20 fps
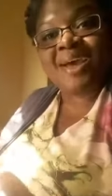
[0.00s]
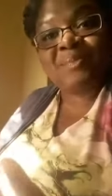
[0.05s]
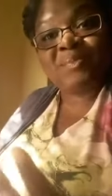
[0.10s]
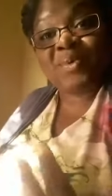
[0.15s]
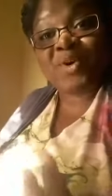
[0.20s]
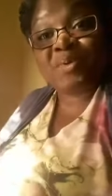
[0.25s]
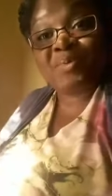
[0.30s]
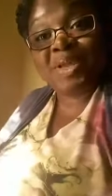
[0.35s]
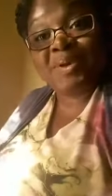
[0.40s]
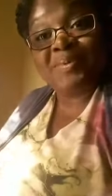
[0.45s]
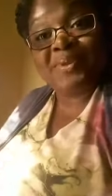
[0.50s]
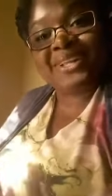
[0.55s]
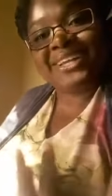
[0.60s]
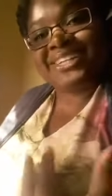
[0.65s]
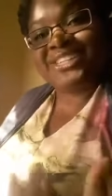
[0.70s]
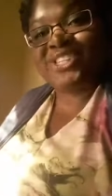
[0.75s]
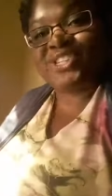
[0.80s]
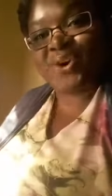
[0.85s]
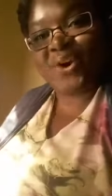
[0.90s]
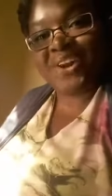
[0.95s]
more people
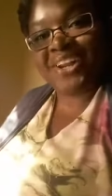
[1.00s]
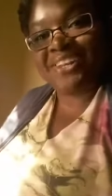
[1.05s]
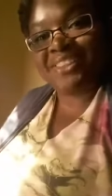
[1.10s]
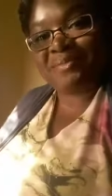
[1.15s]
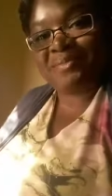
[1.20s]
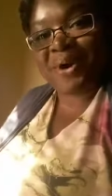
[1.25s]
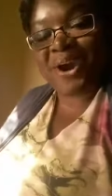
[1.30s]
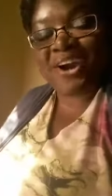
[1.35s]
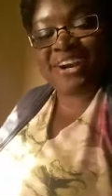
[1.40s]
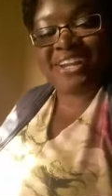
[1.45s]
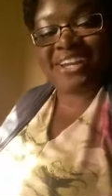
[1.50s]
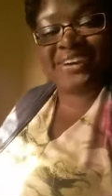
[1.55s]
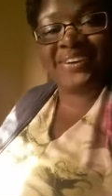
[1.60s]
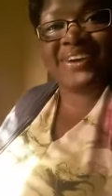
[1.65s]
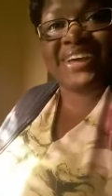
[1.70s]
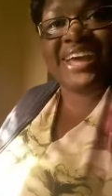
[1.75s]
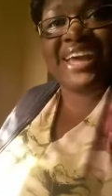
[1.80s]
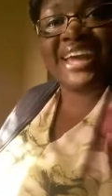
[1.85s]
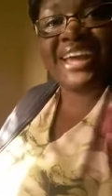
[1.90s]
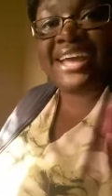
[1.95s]
can join in the party,
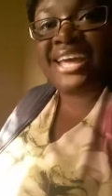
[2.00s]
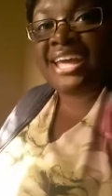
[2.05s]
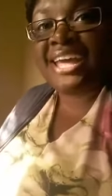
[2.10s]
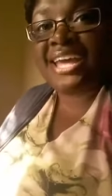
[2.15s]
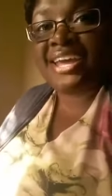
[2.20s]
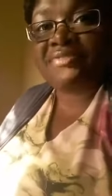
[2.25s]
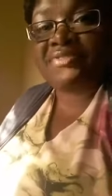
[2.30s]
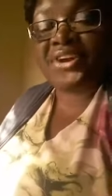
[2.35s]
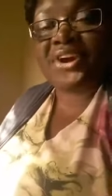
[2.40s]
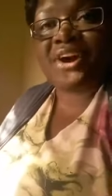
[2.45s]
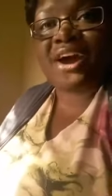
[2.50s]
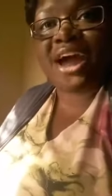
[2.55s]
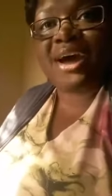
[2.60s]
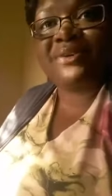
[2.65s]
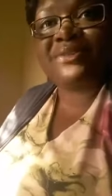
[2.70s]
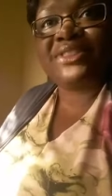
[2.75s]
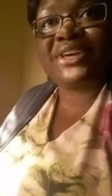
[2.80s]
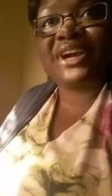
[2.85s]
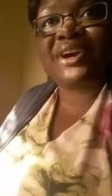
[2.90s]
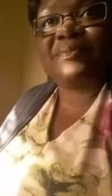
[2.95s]
okay? If you're out
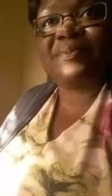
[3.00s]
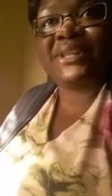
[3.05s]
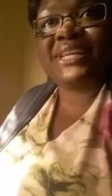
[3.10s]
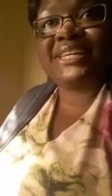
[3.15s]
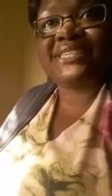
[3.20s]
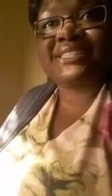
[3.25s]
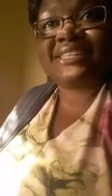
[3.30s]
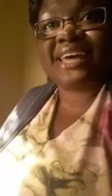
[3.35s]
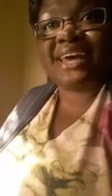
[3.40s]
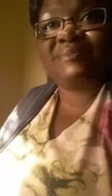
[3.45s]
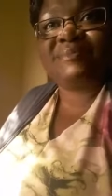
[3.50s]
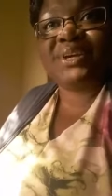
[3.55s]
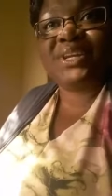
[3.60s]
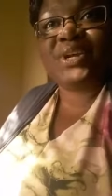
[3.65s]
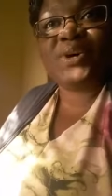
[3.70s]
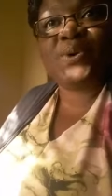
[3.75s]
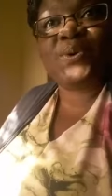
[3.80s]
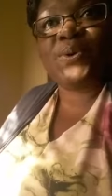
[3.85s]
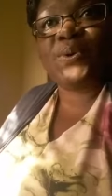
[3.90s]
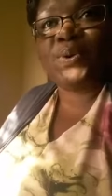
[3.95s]
there, please let me
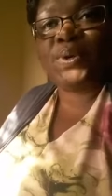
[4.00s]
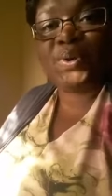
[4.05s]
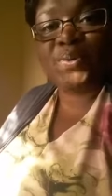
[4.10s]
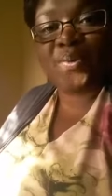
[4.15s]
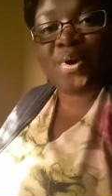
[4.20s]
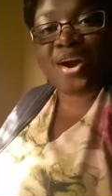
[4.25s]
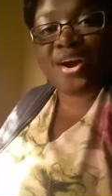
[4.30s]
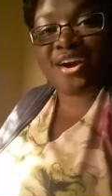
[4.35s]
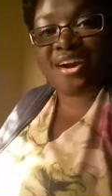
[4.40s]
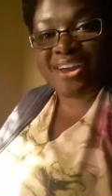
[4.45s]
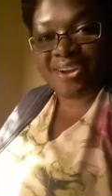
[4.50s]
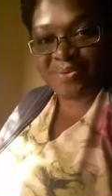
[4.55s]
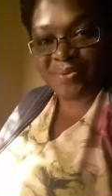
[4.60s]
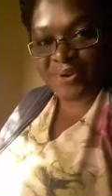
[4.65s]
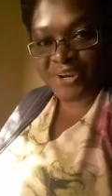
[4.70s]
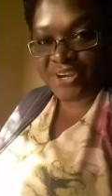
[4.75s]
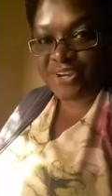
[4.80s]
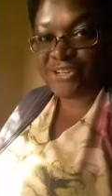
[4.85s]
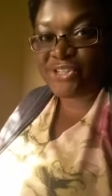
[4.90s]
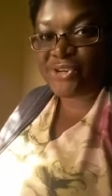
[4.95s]
know who you are and where
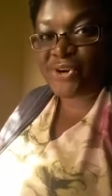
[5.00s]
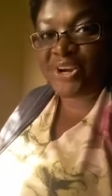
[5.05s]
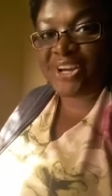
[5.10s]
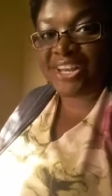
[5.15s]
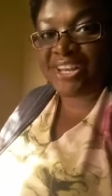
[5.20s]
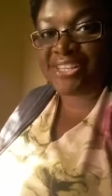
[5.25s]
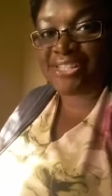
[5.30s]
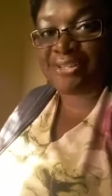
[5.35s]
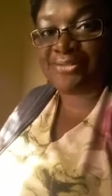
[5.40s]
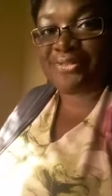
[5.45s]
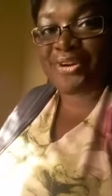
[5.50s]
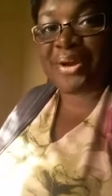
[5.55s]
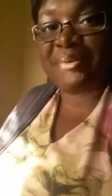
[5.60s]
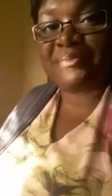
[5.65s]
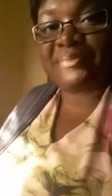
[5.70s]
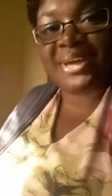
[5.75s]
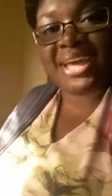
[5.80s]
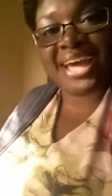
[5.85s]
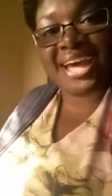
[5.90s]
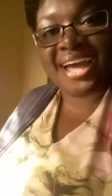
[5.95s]
you're joining us from.
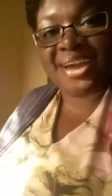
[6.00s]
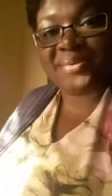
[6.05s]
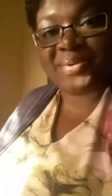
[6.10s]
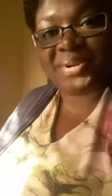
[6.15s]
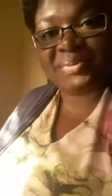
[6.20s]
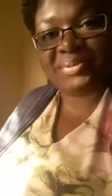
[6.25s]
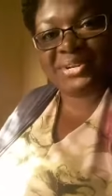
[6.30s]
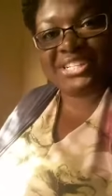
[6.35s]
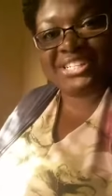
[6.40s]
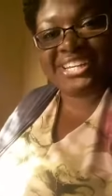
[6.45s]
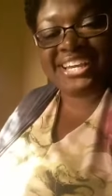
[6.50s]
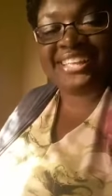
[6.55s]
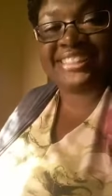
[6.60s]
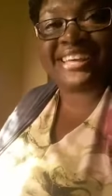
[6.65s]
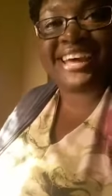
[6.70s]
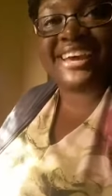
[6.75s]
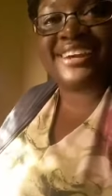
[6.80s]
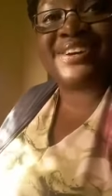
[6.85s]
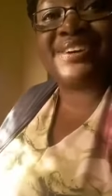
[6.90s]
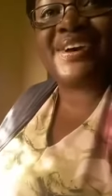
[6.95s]
I would appreciate
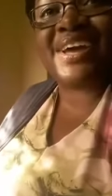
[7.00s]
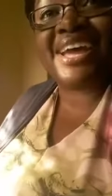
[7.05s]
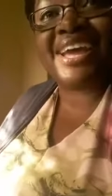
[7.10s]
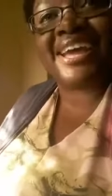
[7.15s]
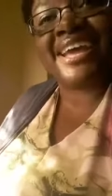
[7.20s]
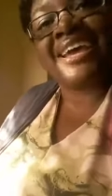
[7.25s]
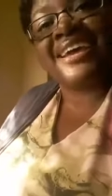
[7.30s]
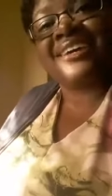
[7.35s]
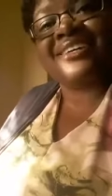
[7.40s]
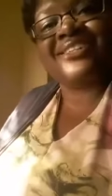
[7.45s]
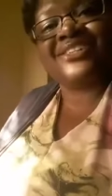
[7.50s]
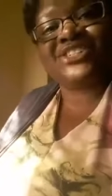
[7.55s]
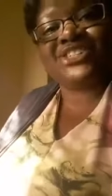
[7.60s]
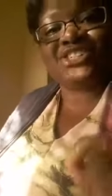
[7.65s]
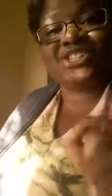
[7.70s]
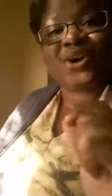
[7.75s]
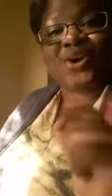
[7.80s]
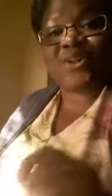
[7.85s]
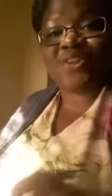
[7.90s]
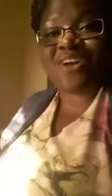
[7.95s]
that. Okay, so just
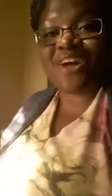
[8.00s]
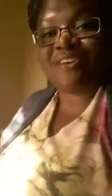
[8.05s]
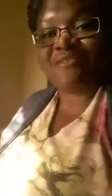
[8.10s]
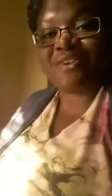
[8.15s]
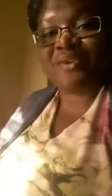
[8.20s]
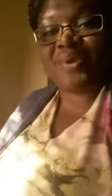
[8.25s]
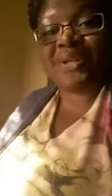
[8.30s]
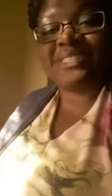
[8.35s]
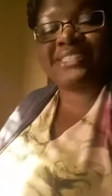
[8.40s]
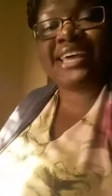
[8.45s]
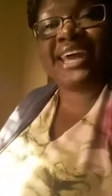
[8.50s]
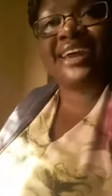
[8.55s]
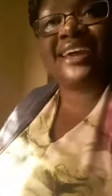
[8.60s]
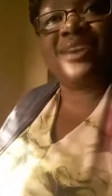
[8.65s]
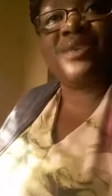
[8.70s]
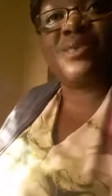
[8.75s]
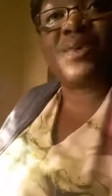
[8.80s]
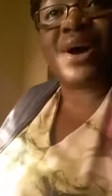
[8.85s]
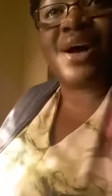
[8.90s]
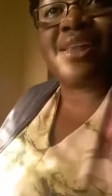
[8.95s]
hold on for 1 second
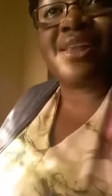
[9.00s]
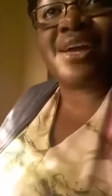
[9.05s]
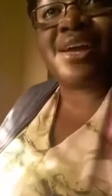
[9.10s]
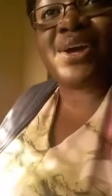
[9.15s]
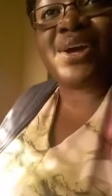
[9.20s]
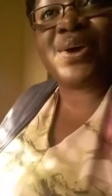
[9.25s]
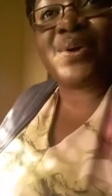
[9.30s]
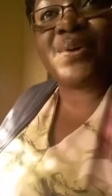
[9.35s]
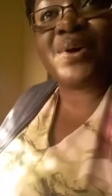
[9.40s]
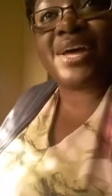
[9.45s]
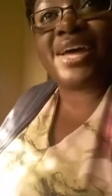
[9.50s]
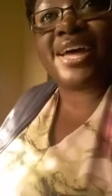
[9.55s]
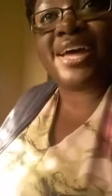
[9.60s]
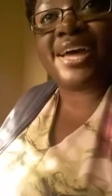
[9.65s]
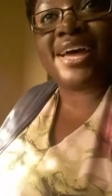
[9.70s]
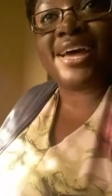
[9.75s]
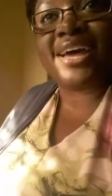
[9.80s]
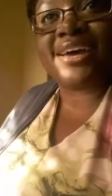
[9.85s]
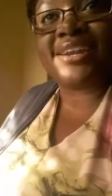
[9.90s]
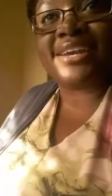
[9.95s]
while I go
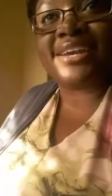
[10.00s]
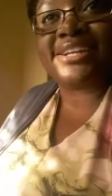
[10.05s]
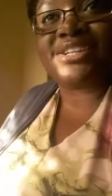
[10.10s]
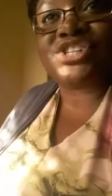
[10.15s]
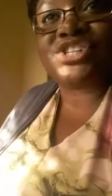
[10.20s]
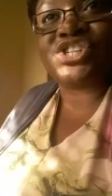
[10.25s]
ahead and